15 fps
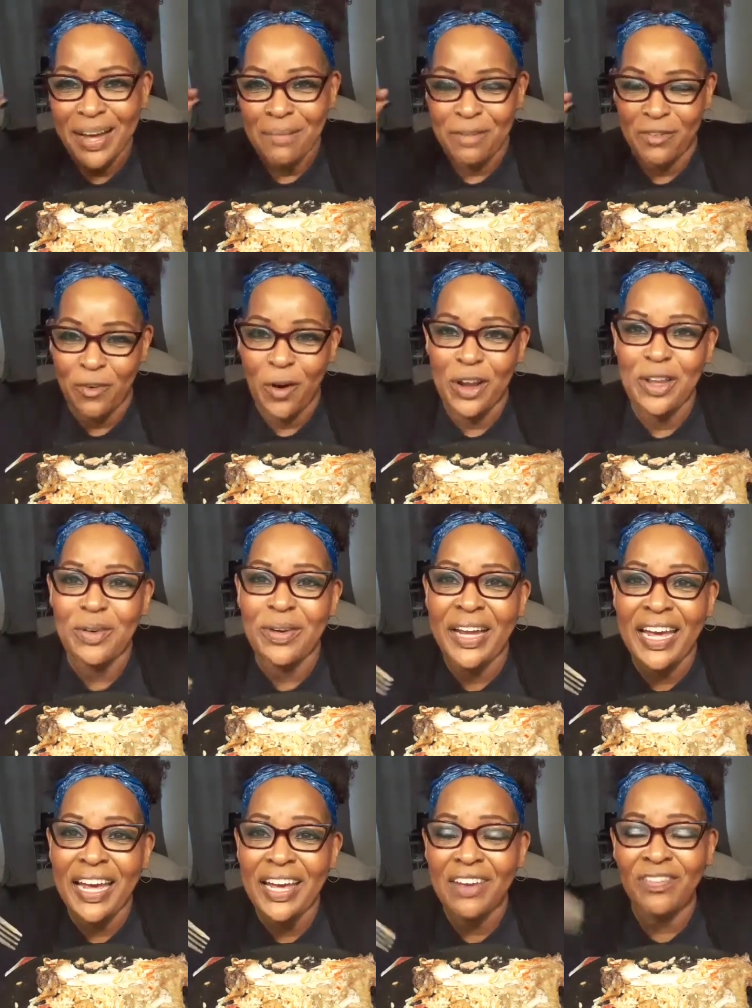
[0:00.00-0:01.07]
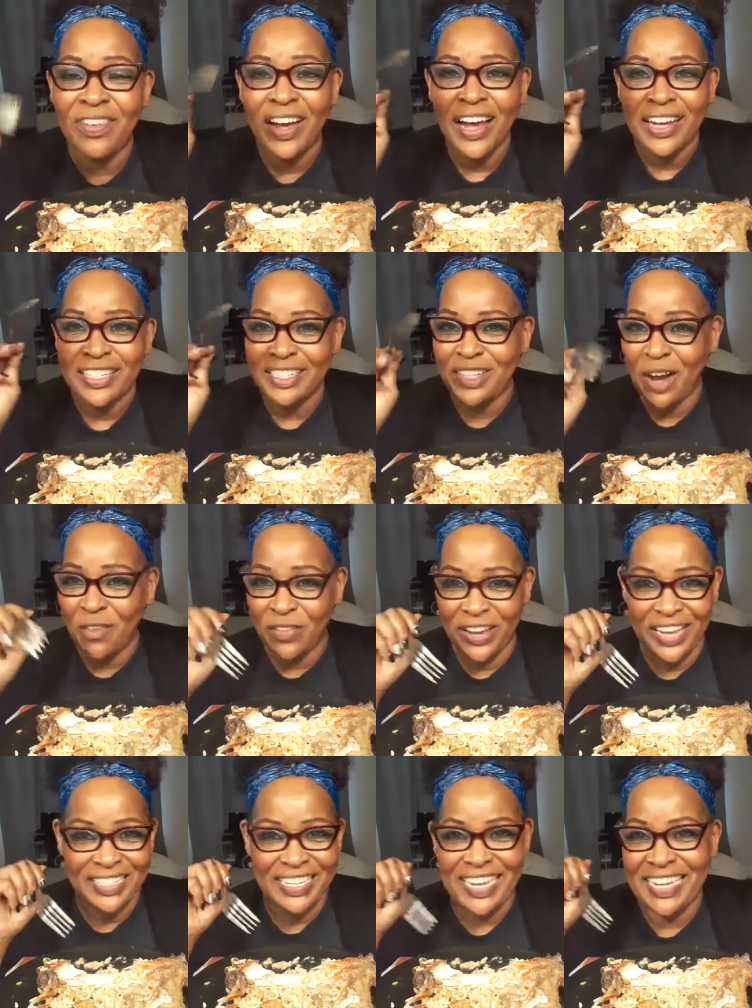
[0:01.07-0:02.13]
Before you leave, don't
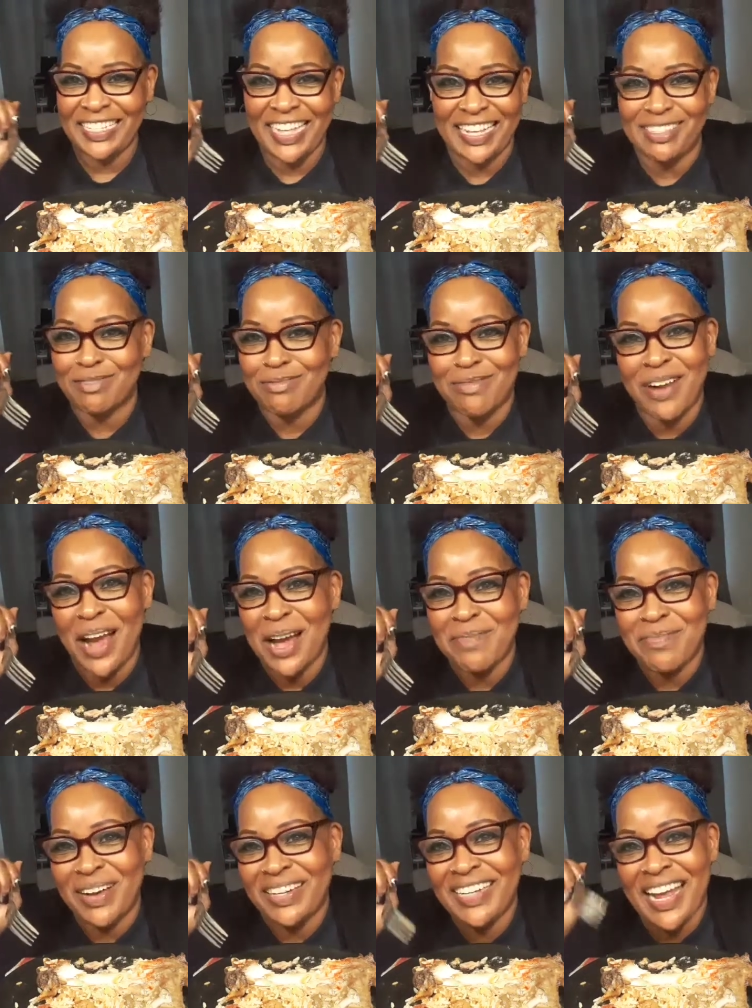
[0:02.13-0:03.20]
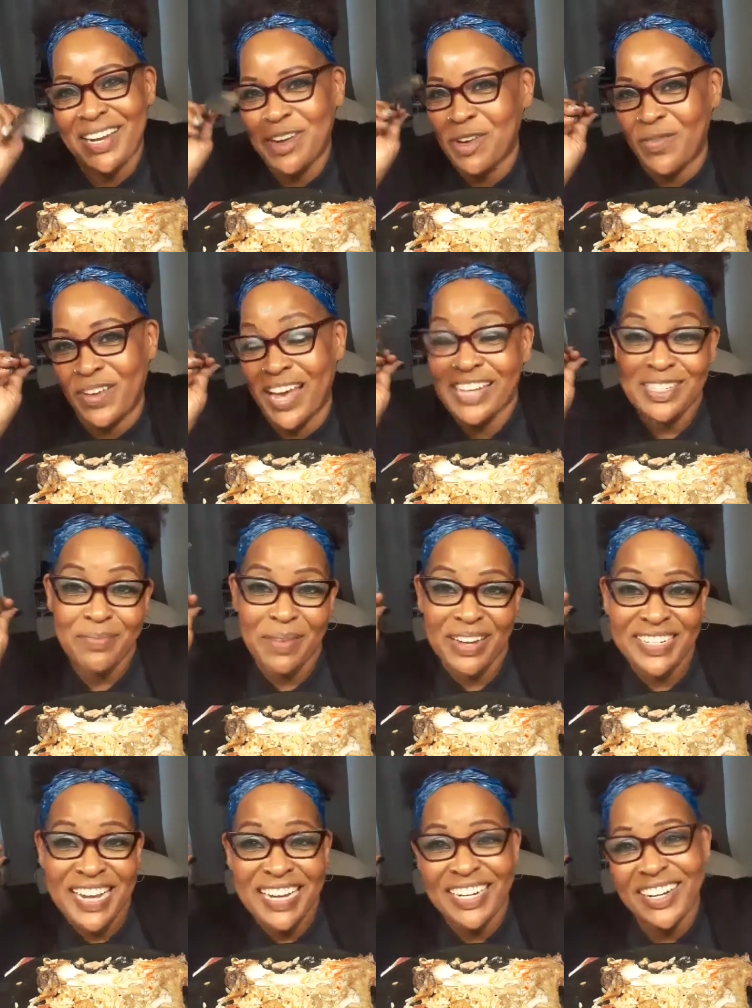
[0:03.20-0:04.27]
forget to hit that subscribe button, that notification
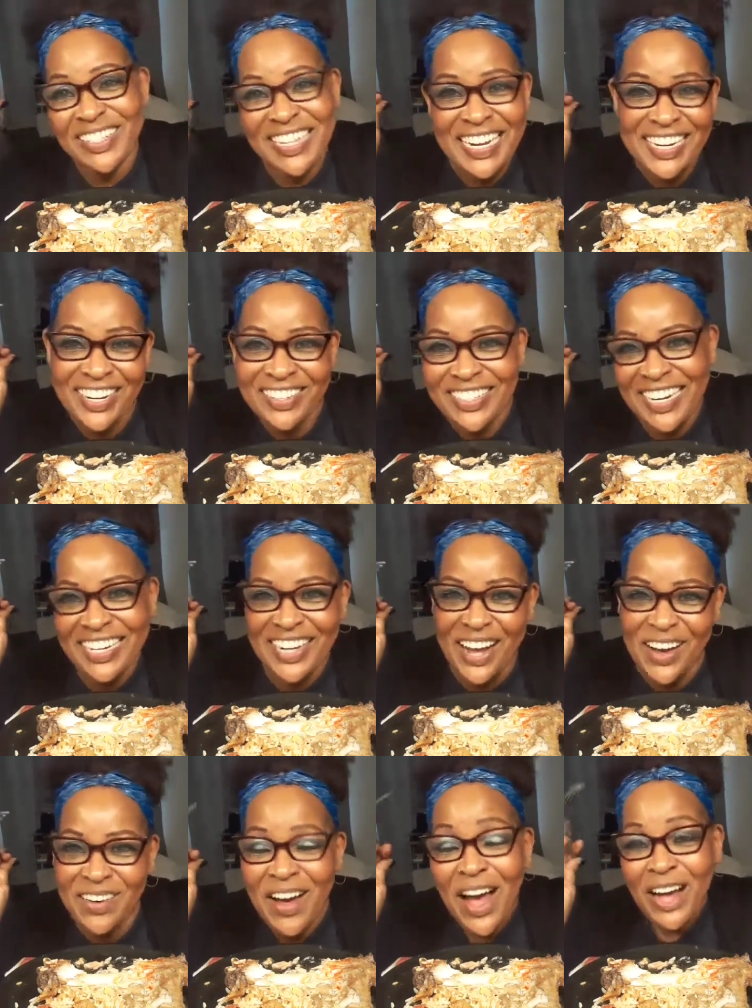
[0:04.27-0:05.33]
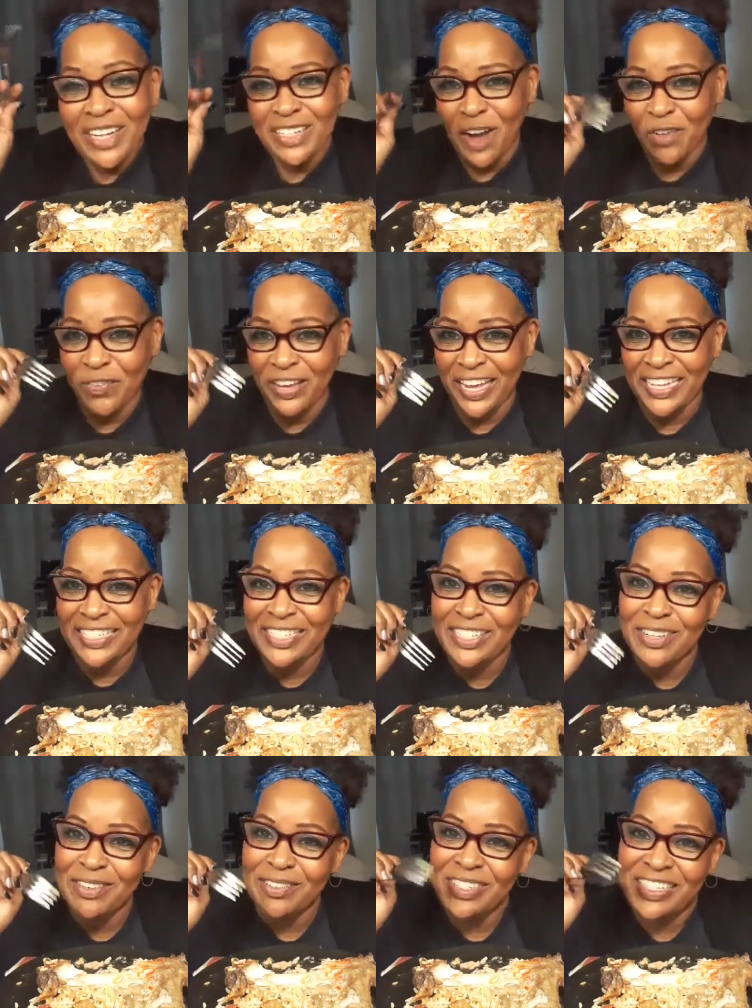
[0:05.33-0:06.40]
bell, ding dong, ding dong, ding dong. Don't forget
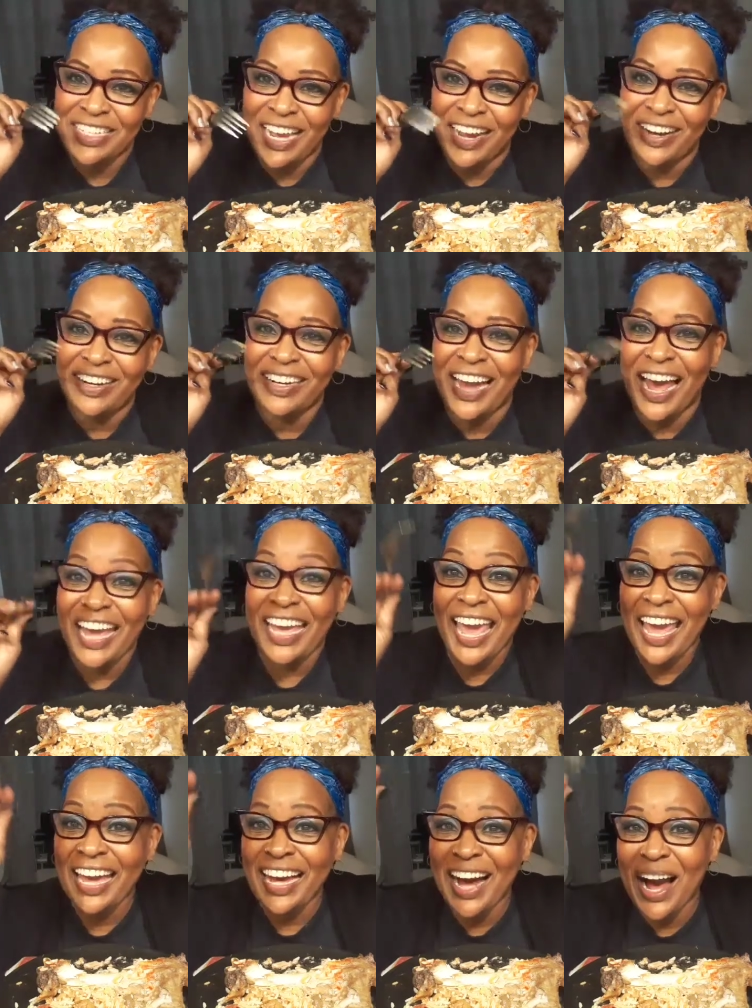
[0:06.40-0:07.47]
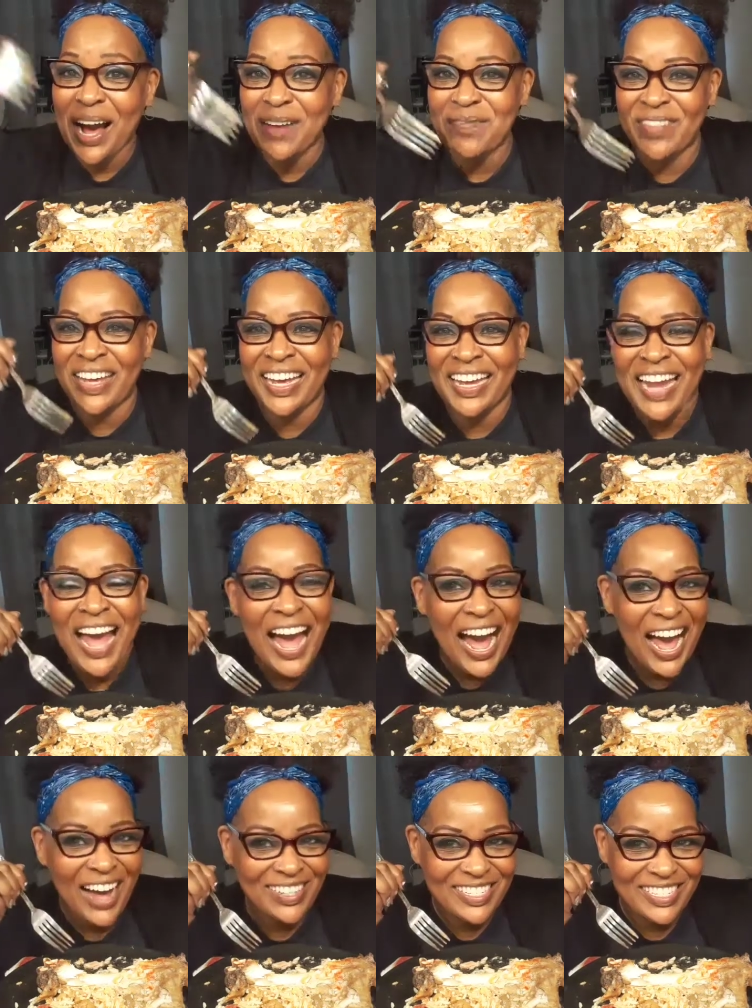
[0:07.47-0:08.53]
to share, like, and comment.
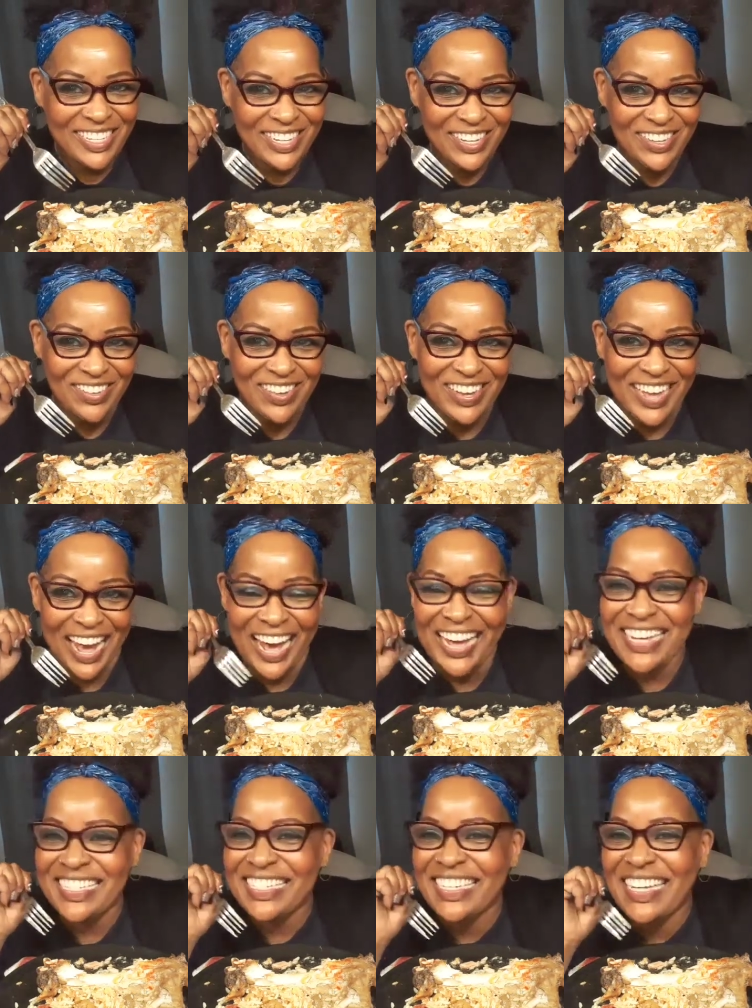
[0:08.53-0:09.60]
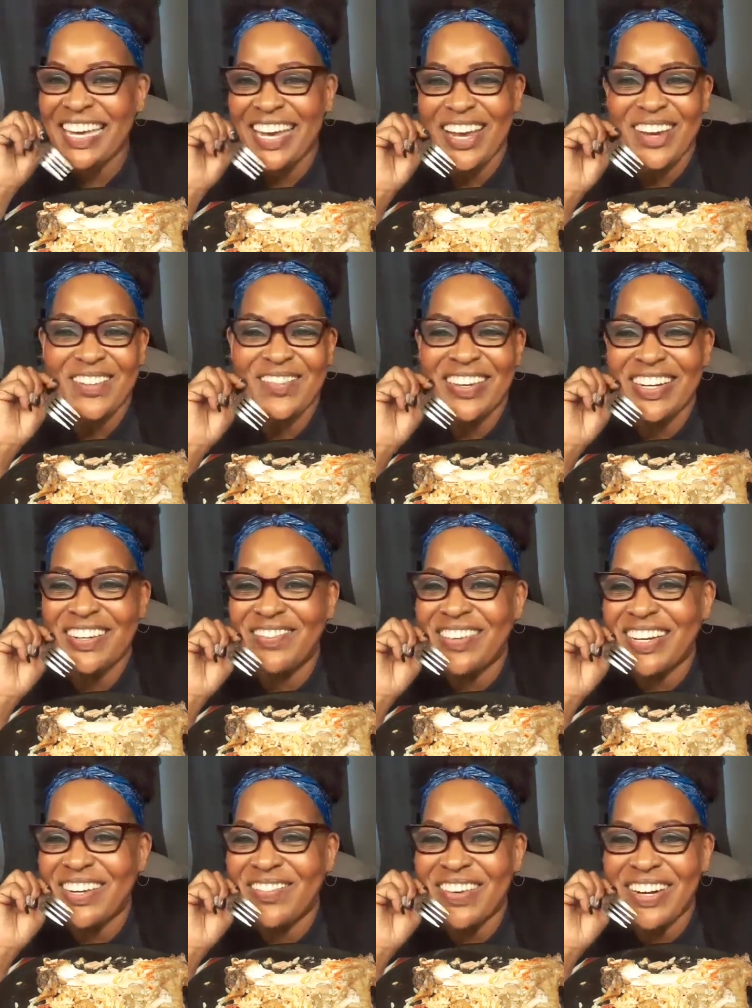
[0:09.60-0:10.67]
I'll see you guys again really,
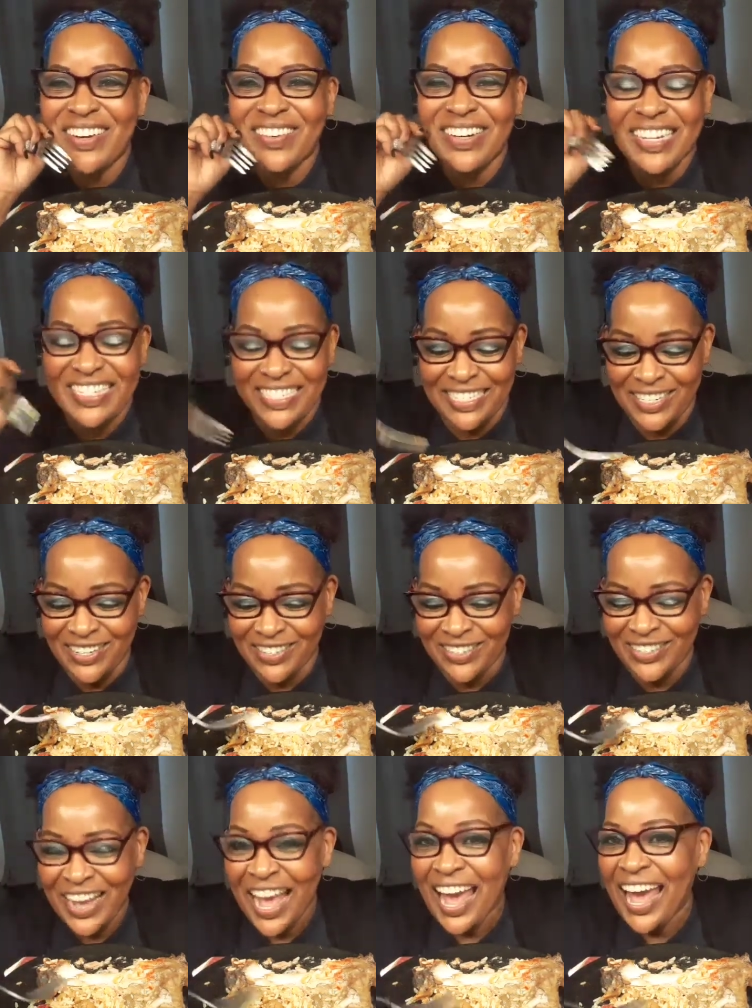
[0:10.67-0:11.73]
really, really, really soon.